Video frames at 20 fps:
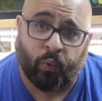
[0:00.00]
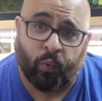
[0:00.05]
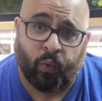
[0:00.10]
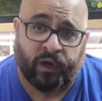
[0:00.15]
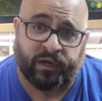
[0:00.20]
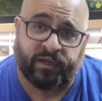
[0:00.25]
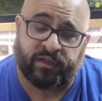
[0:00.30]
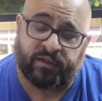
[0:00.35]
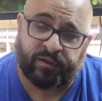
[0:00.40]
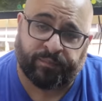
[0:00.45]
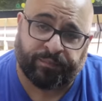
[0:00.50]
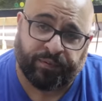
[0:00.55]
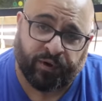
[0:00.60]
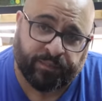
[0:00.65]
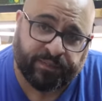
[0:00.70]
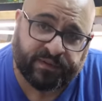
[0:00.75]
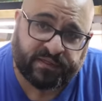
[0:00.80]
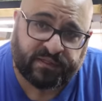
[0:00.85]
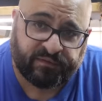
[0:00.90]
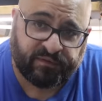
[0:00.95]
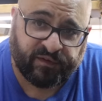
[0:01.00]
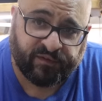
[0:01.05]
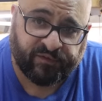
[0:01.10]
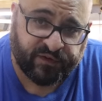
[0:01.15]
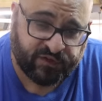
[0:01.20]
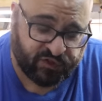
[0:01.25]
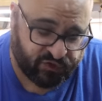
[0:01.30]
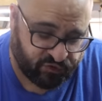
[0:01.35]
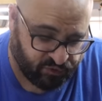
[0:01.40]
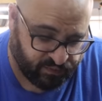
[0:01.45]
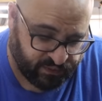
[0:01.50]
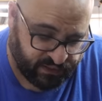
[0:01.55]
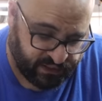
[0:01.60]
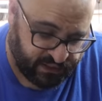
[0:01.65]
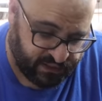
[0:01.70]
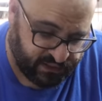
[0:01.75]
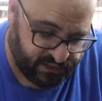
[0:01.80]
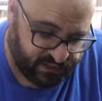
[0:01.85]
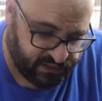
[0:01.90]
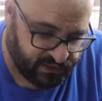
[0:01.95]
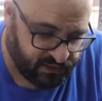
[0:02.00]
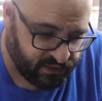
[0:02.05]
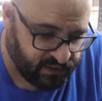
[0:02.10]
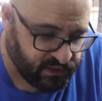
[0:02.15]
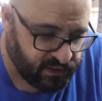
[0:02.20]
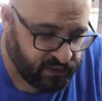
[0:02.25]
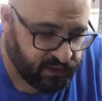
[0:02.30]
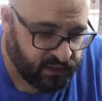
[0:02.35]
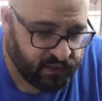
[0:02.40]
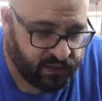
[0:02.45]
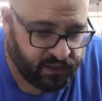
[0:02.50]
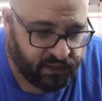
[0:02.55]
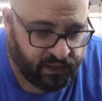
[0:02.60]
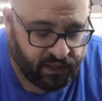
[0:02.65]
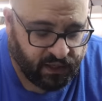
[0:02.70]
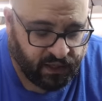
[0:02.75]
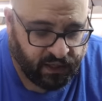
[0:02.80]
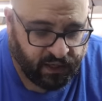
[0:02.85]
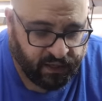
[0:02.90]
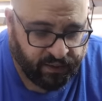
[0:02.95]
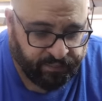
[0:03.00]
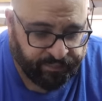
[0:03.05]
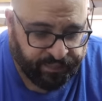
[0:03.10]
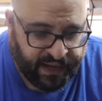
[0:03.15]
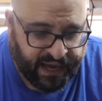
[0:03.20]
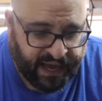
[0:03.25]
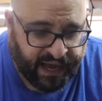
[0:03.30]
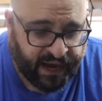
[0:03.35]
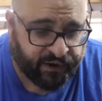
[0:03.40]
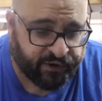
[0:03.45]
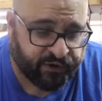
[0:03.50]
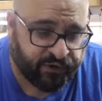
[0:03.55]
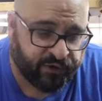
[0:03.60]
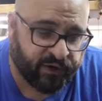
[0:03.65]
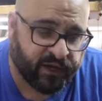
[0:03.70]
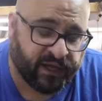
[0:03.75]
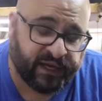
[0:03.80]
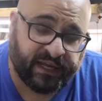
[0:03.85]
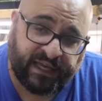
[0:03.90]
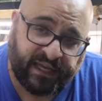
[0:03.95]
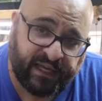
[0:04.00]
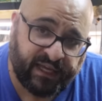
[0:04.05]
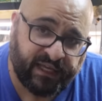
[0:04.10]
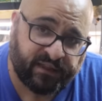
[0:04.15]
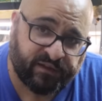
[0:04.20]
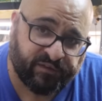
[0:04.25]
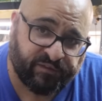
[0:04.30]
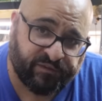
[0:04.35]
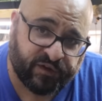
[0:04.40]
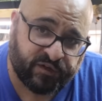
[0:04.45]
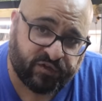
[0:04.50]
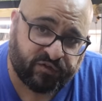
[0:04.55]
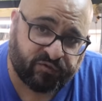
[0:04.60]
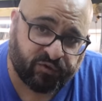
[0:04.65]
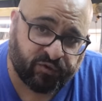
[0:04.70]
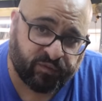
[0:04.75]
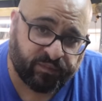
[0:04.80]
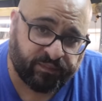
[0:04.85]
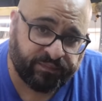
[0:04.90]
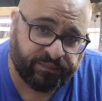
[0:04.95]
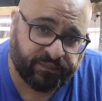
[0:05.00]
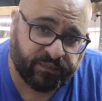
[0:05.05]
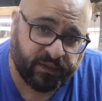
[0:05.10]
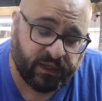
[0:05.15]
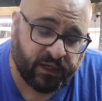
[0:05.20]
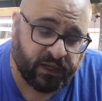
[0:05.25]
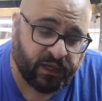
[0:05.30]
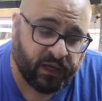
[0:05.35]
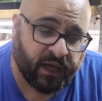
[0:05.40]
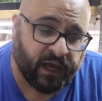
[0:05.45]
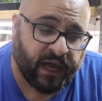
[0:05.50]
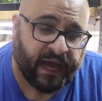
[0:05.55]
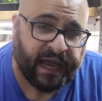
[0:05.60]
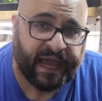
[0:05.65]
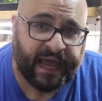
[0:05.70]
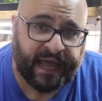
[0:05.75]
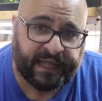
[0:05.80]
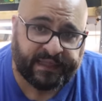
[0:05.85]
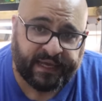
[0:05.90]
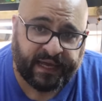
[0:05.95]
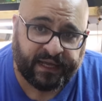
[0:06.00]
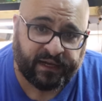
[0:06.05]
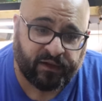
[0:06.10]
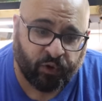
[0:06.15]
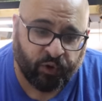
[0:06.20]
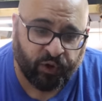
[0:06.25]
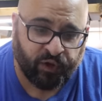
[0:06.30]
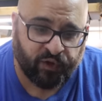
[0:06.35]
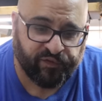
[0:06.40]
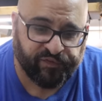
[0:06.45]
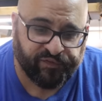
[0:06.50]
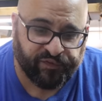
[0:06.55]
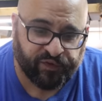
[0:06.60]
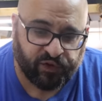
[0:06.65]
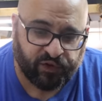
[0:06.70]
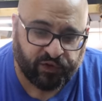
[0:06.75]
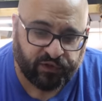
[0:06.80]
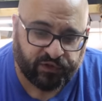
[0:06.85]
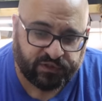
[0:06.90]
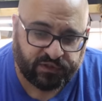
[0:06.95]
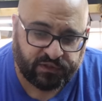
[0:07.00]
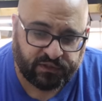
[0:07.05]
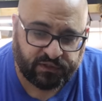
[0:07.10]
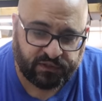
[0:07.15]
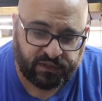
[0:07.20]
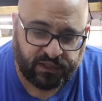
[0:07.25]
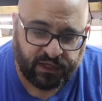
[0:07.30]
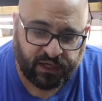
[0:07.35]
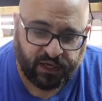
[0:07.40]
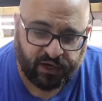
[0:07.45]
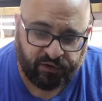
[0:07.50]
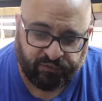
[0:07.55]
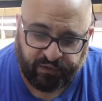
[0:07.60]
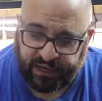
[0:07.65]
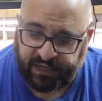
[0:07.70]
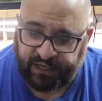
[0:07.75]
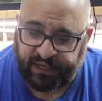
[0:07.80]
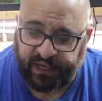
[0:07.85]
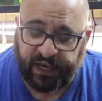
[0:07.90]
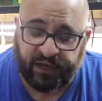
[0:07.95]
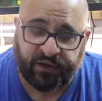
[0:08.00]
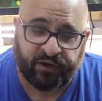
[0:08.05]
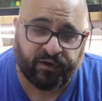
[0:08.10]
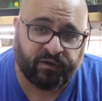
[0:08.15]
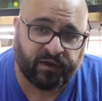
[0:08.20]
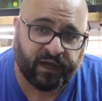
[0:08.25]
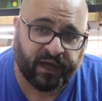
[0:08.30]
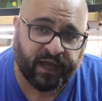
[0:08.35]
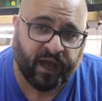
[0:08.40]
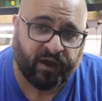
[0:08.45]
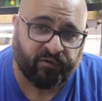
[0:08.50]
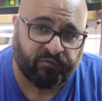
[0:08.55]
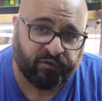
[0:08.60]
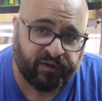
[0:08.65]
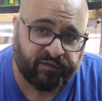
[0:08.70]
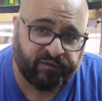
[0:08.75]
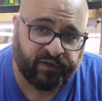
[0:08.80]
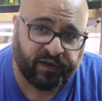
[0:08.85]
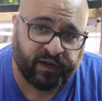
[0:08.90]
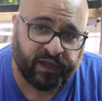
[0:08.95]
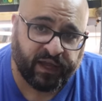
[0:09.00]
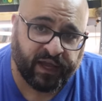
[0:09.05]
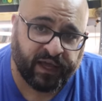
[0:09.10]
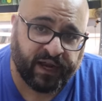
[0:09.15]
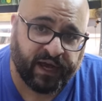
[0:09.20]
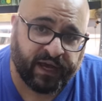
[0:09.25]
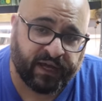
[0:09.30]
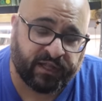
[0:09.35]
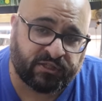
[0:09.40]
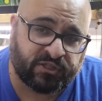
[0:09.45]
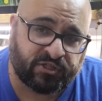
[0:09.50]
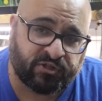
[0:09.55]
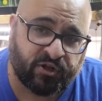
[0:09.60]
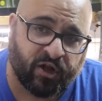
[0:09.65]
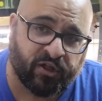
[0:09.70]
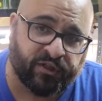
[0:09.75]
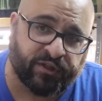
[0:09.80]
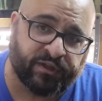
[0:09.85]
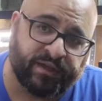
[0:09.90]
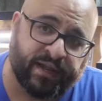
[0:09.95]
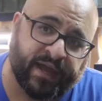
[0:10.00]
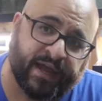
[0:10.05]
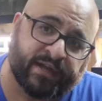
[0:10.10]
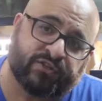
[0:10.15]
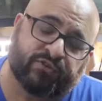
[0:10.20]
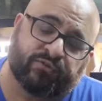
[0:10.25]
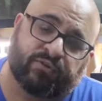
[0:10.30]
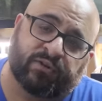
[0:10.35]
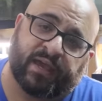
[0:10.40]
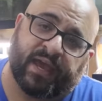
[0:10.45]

what the purpose of the fish room is, how you're gonna heat the fish room. I had that oil-filled radiator. I got rid of it and I installed a natural